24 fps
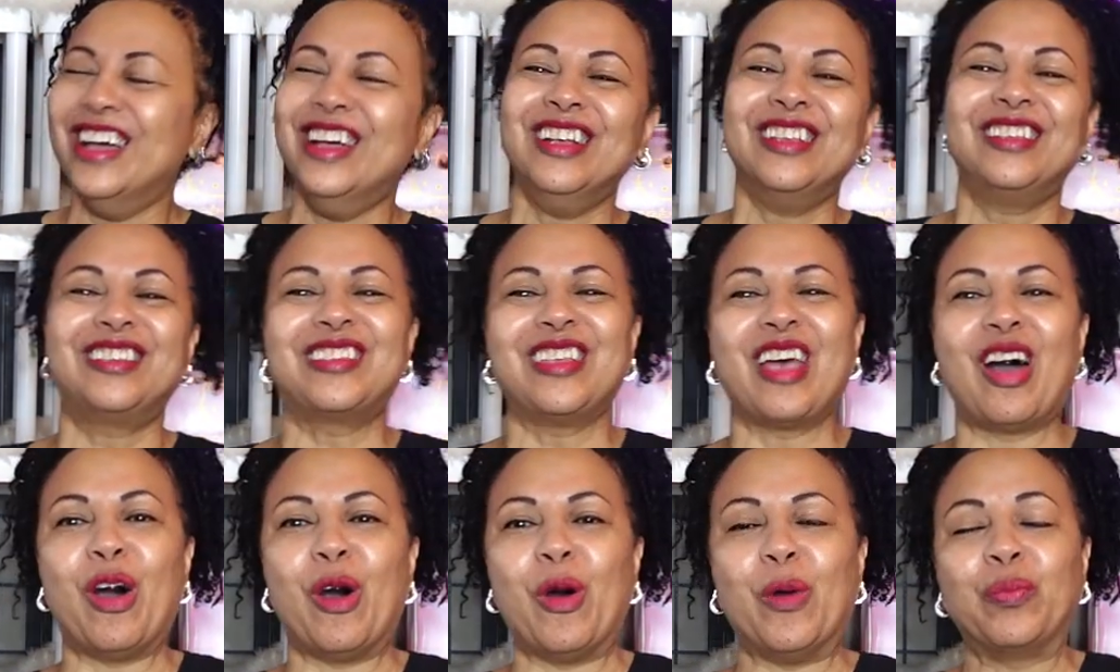
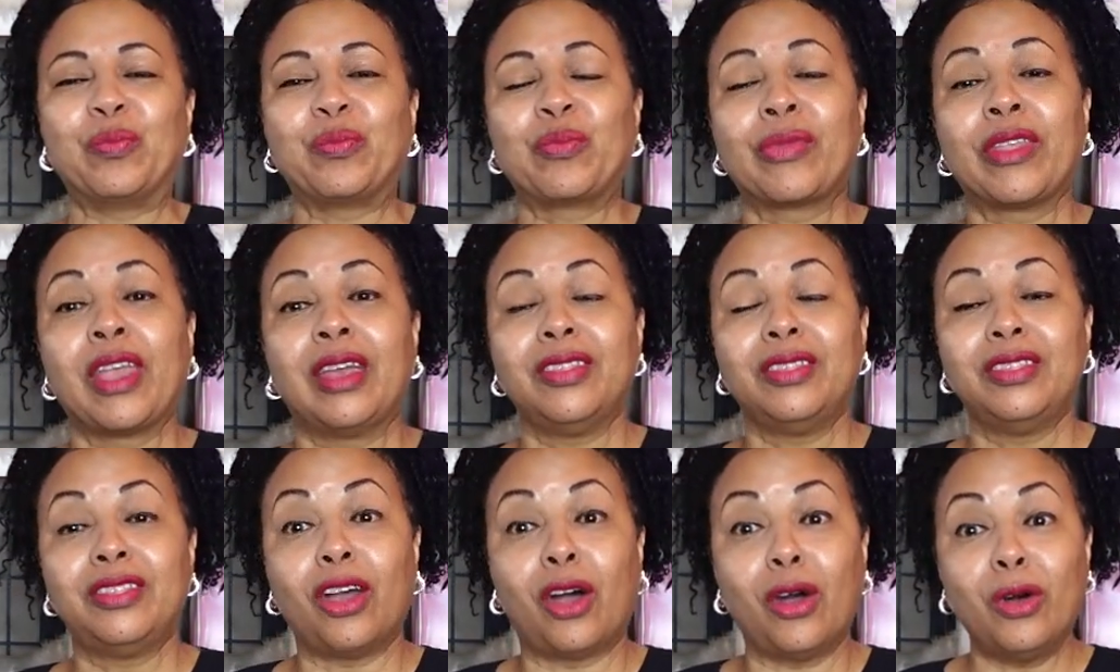So
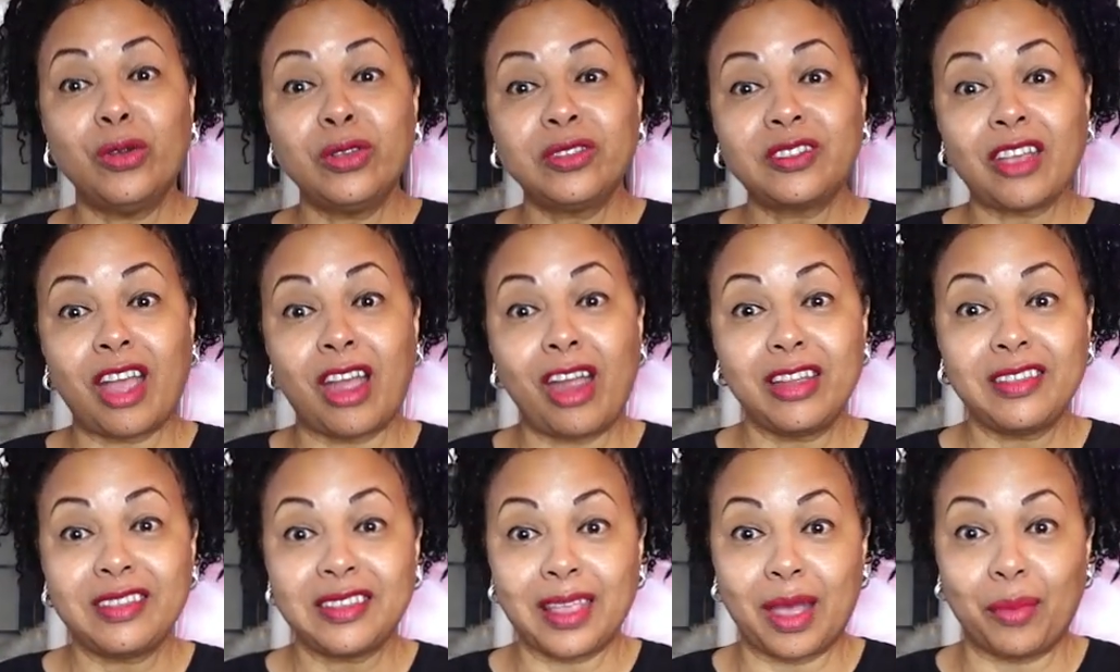those
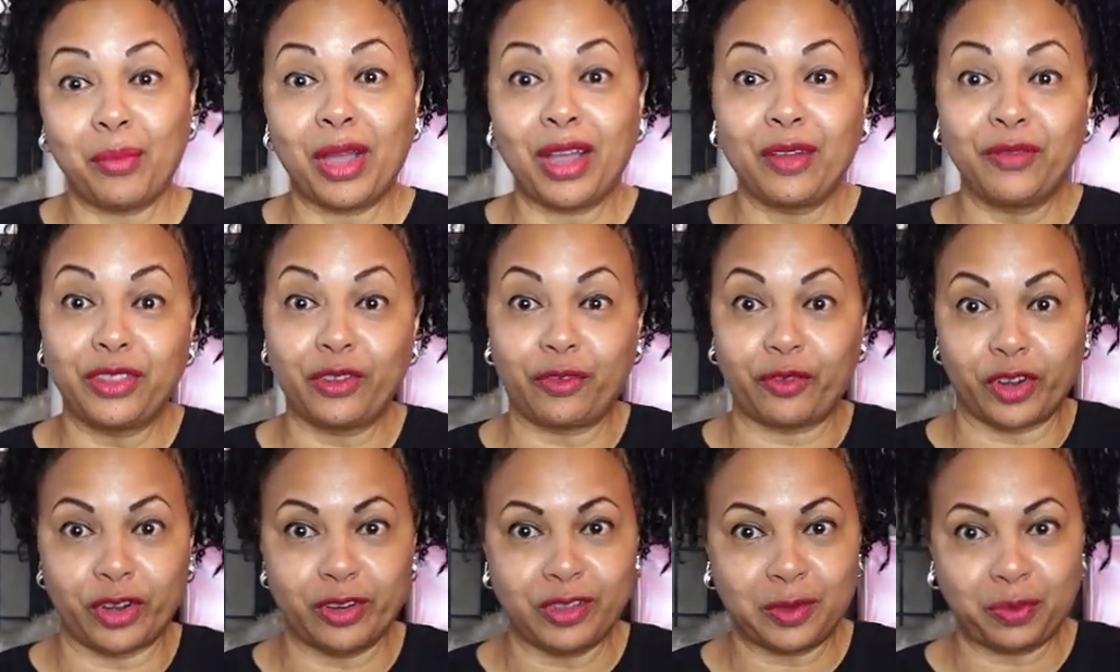are some of the
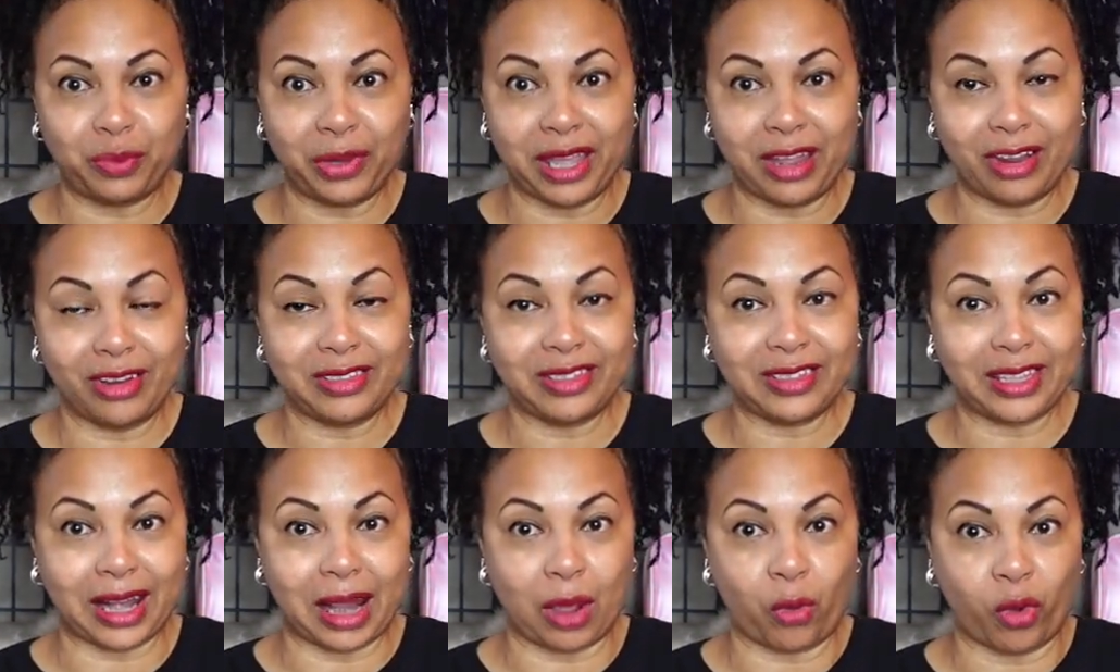first
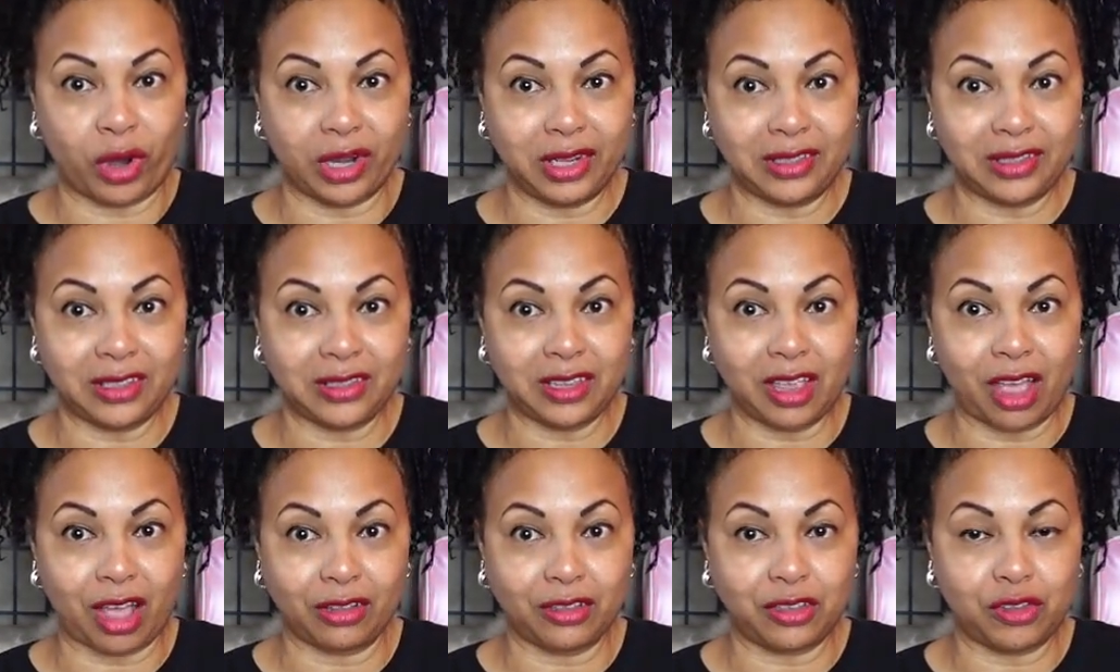pairs that I wanted to
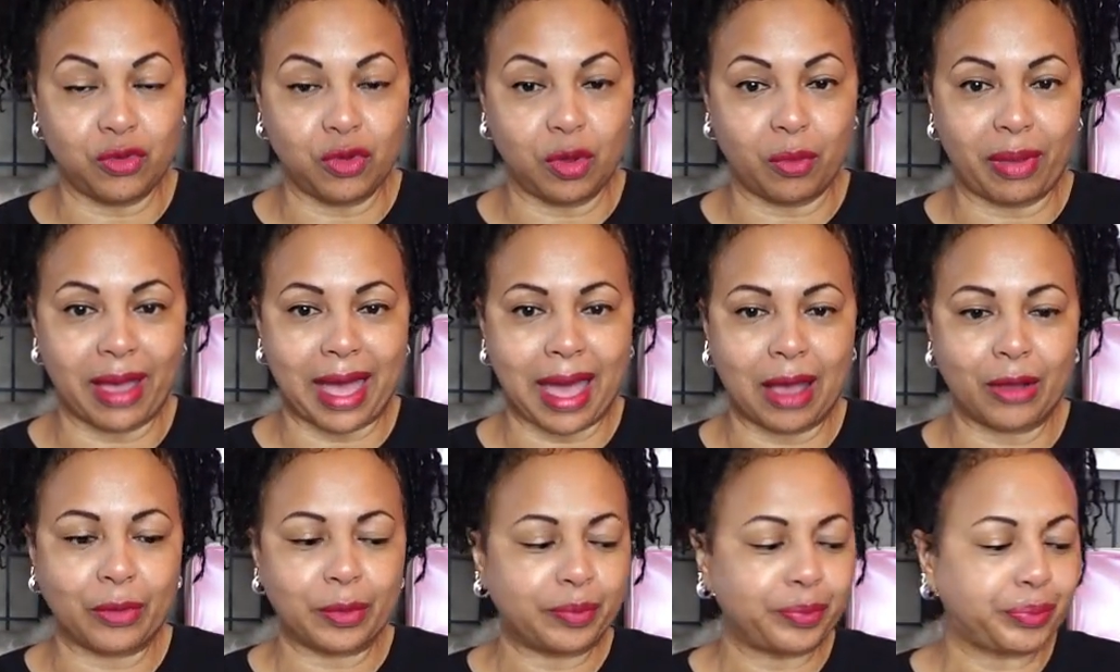talk to you
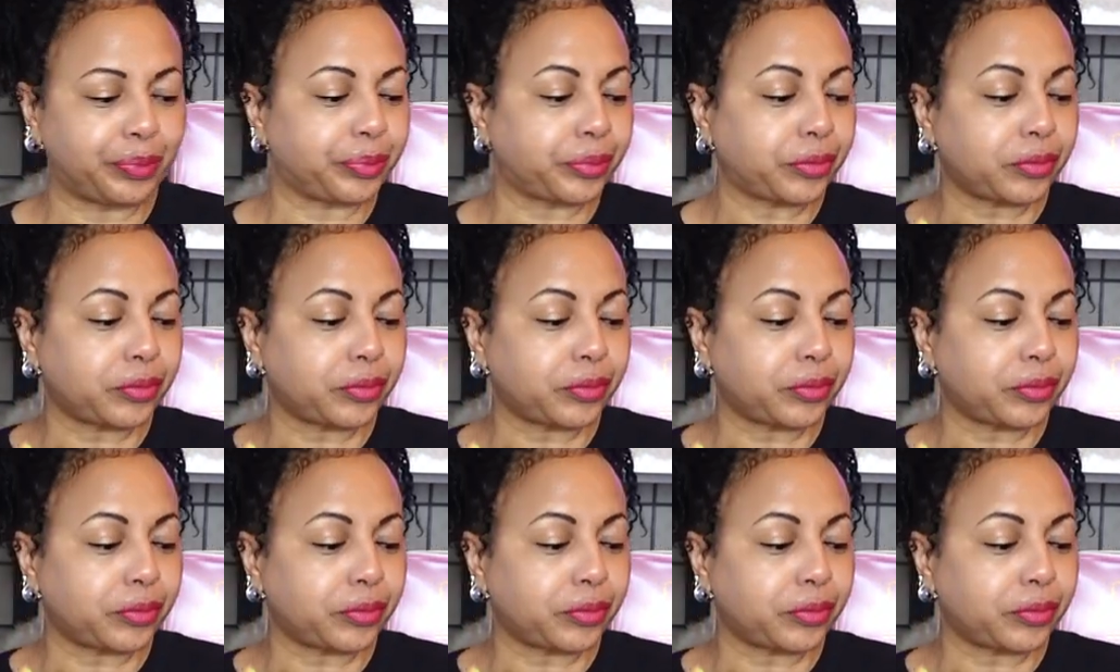about.